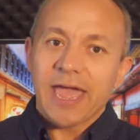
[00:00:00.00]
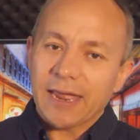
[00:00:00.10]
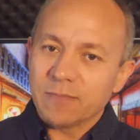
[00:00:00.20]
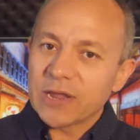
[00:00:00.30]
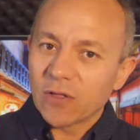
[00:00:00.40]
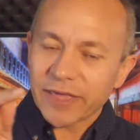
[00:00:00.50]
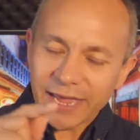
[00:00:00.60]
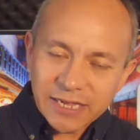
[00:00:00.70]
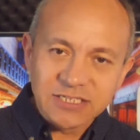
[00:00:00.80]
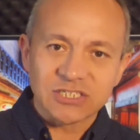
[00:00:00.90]
and be on
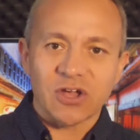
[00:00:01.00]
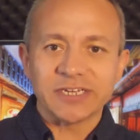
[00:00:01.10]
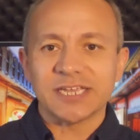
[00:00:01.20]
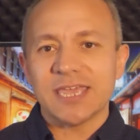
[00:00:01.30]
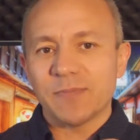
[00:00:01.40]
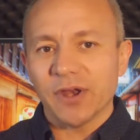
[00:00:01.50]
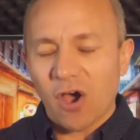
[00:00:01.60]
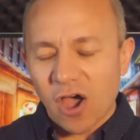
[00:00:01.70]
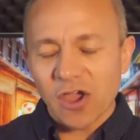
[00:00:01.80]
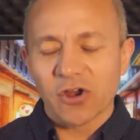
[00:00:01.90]
the inside to keep an
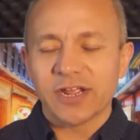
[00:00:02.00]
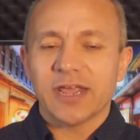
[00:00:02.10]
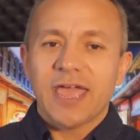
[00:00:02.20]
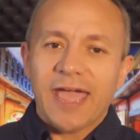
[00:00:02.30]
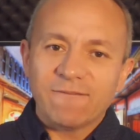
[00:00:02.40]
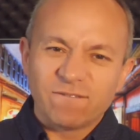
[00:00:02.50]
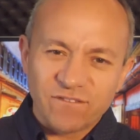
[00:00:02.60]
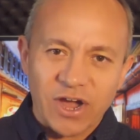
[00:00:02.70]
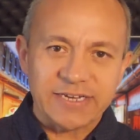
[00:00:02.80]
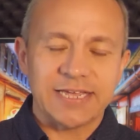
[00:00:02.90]
eye on it and
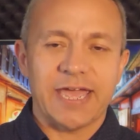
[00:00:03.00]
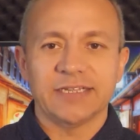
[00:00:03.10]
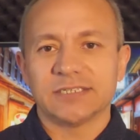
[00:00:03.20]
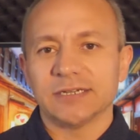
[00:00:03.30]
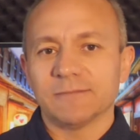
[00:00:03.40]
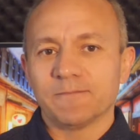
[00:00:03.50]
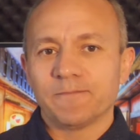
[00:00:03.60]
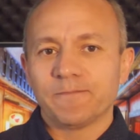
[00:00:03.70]
fight against it.